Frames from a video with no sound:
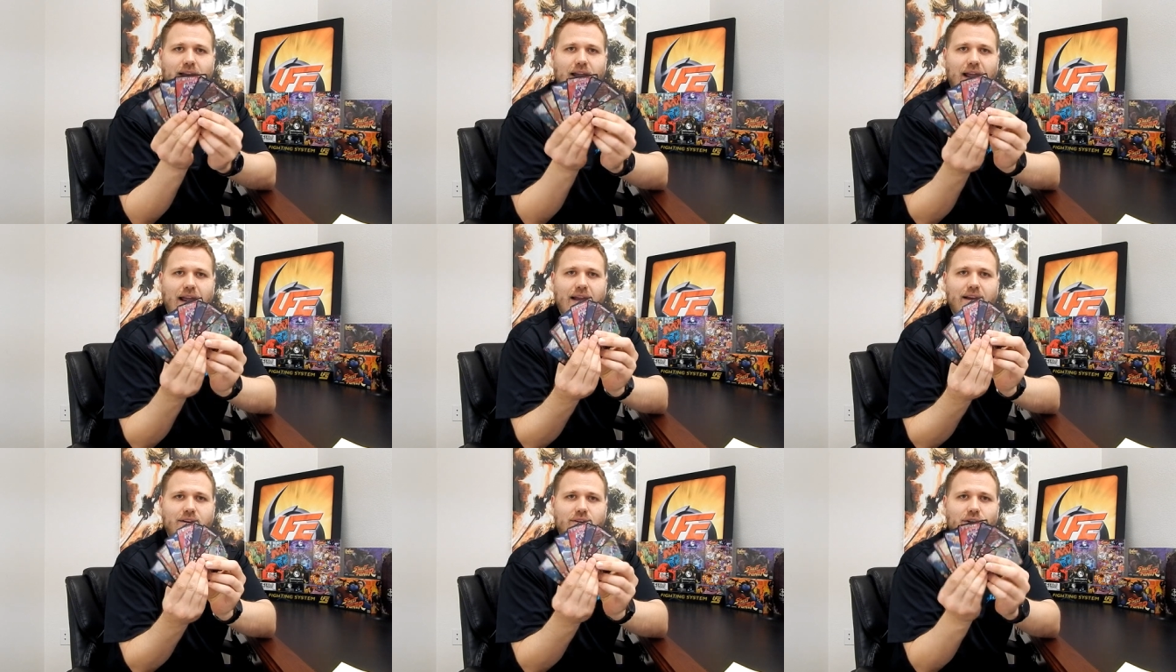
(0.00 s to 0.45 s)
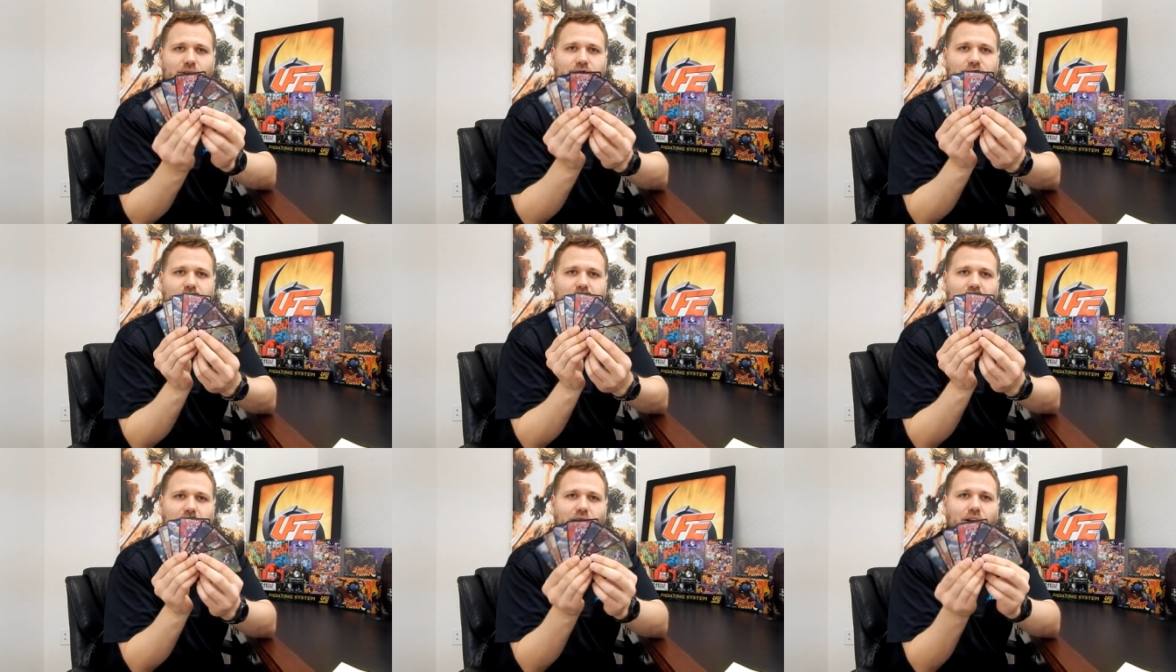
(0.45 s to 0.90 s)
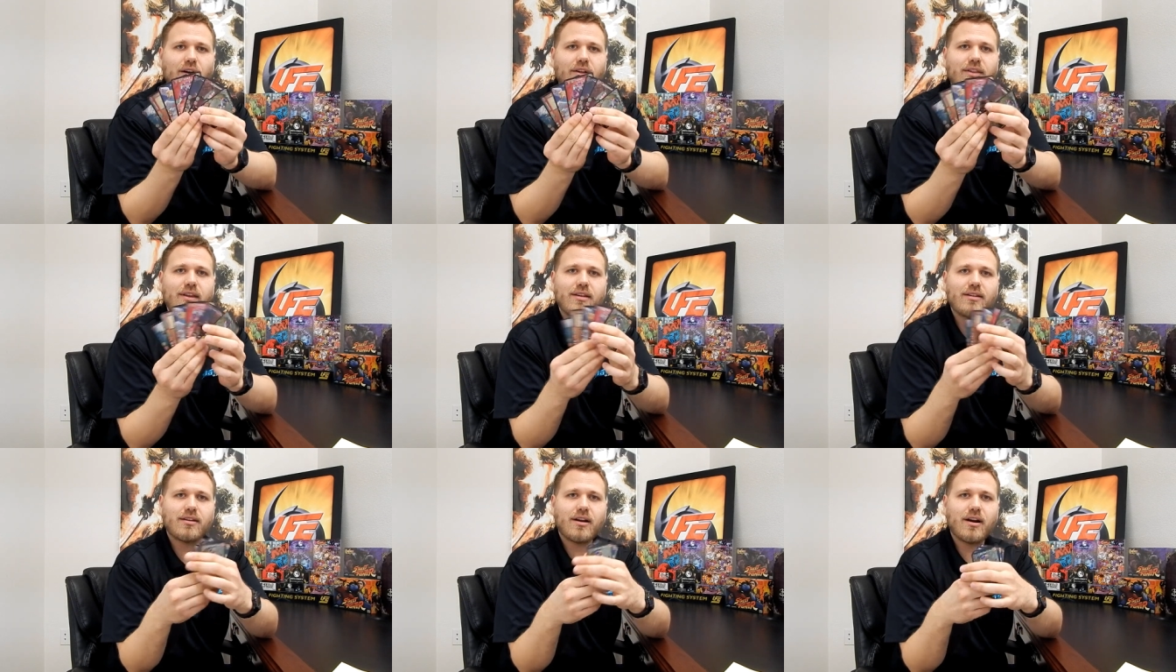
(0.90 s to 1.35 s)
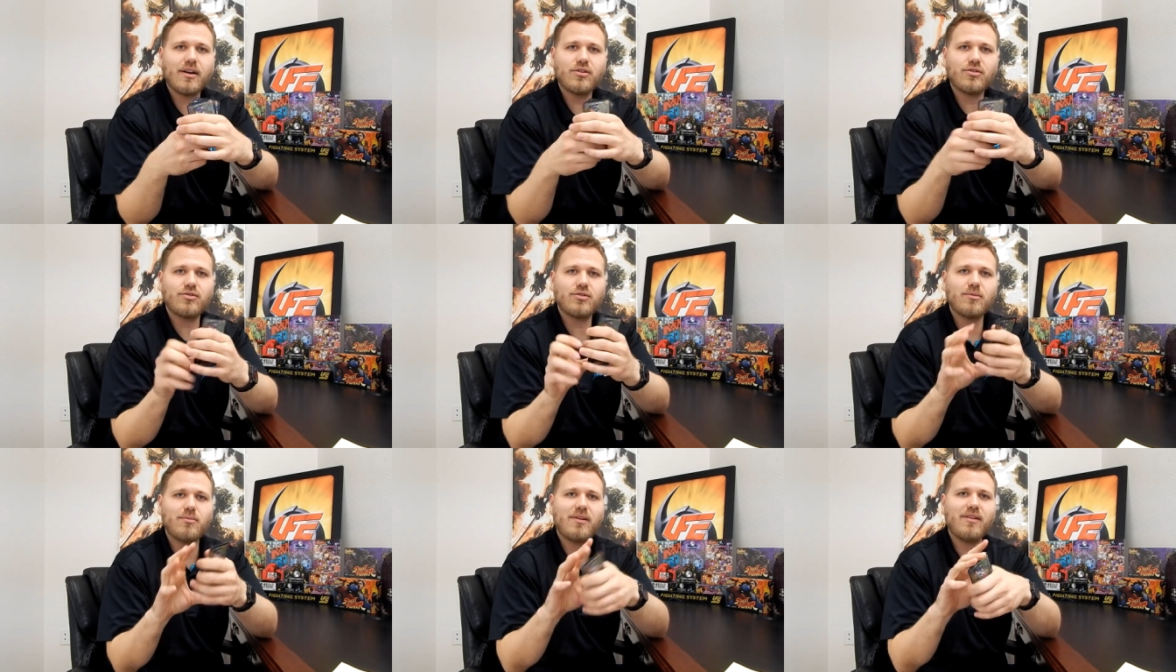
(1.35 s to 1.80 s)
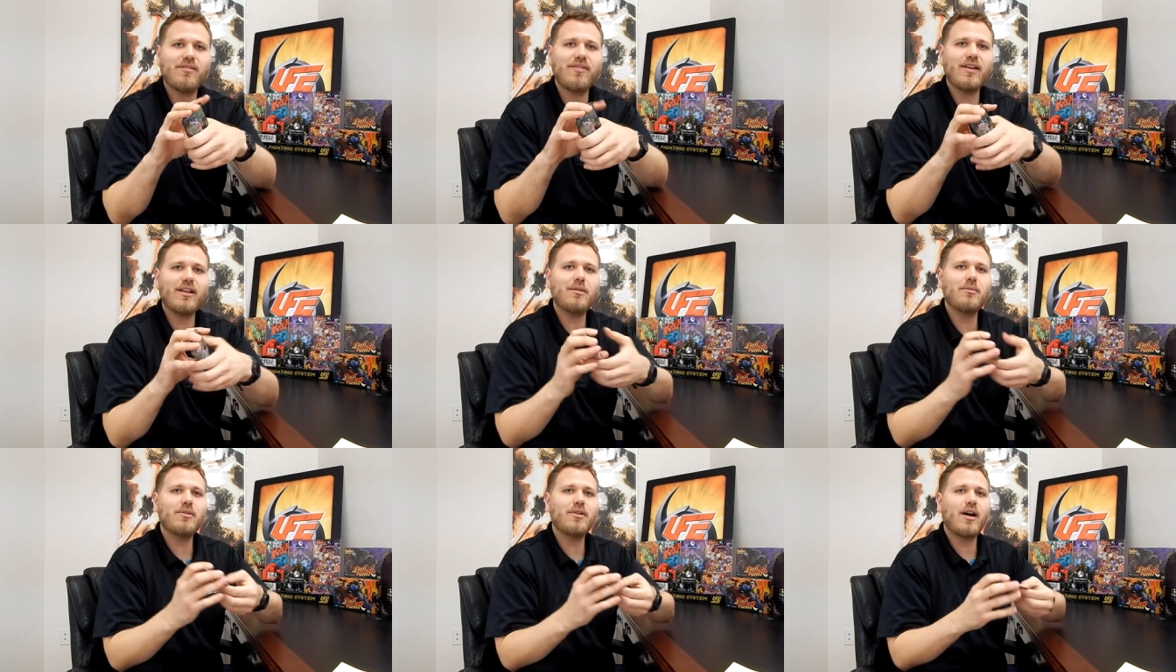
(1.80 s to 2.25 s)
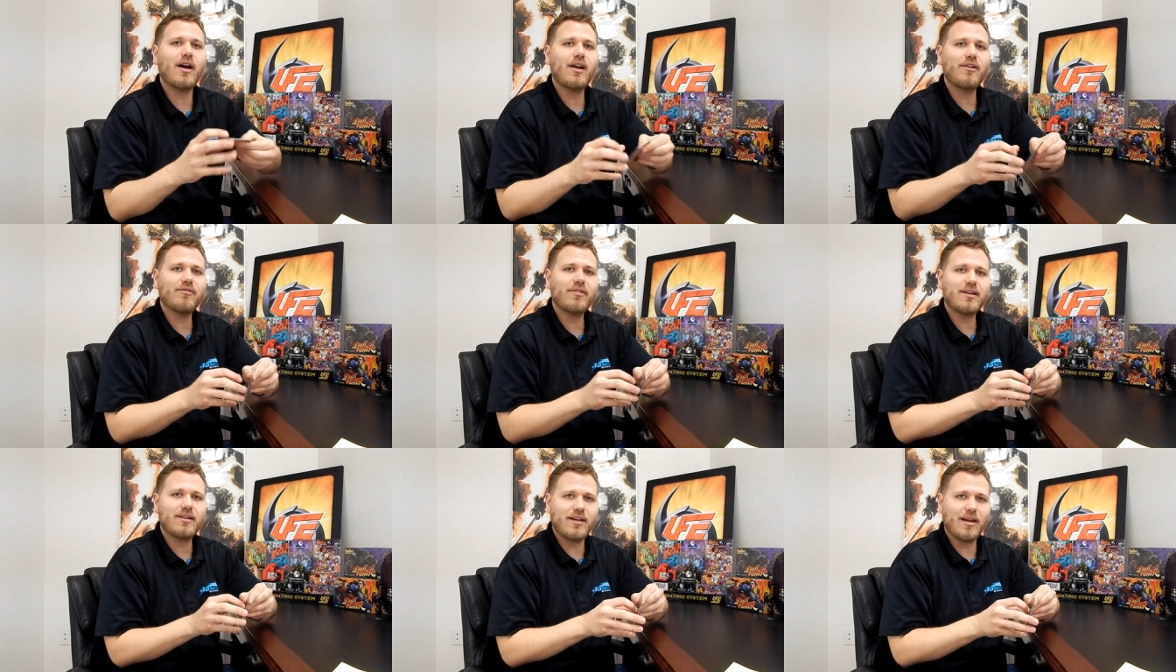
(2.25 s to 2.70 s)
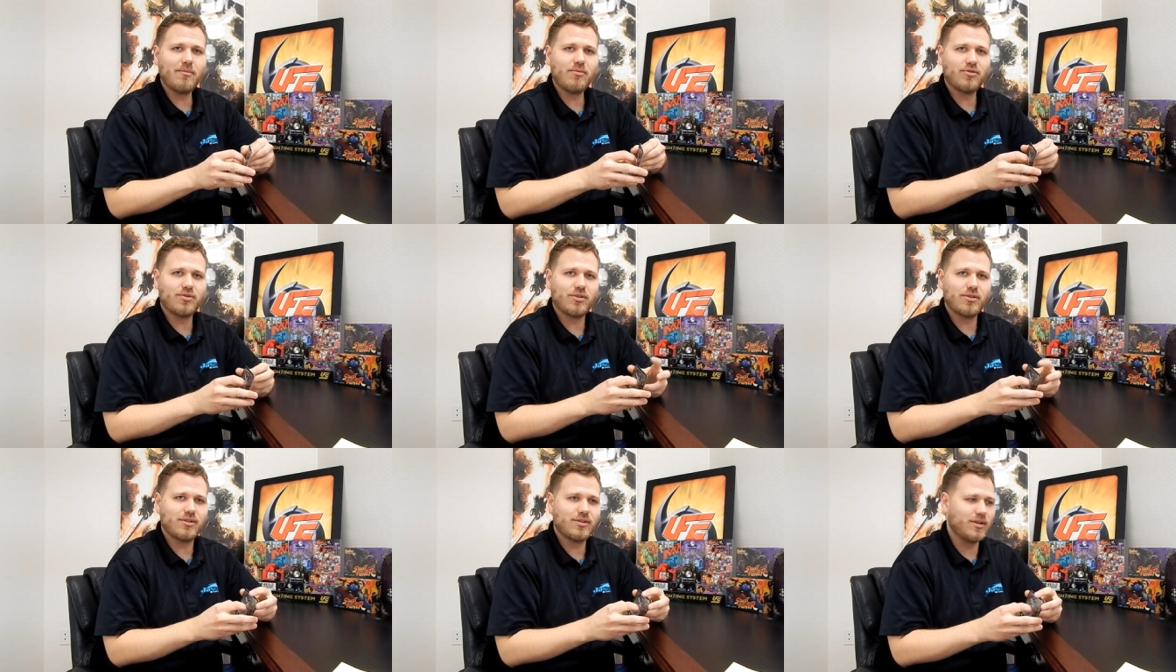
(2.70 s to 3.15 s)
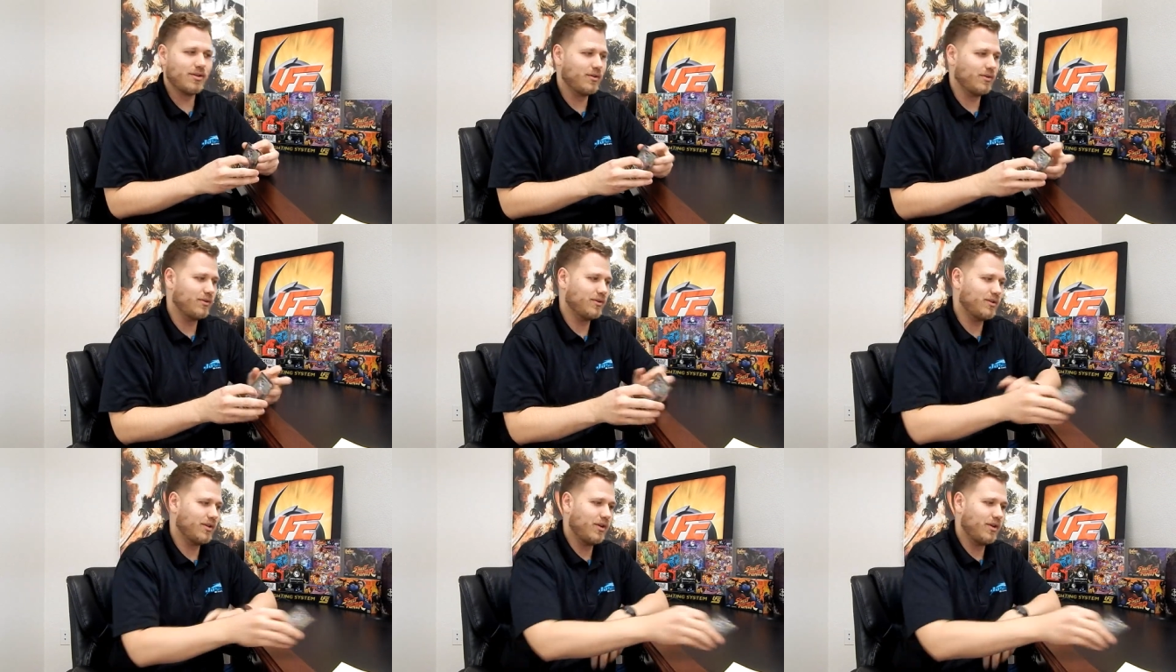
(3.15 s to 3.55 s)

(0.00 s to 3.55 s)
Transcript: And don't forget, all these cards should be available on Redemption soon.